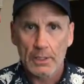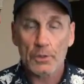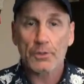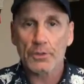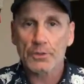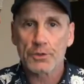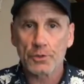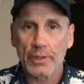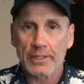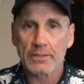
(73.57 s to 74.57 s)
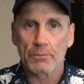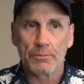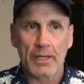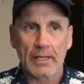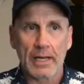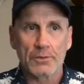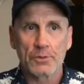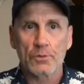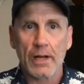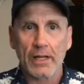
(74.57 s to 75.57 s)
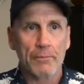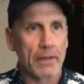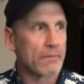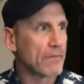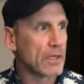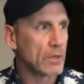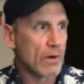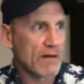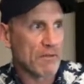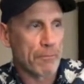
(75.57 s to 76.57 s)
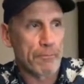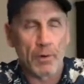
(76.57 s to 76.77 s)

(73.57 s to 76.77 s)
You can do it, but I do recommend that you have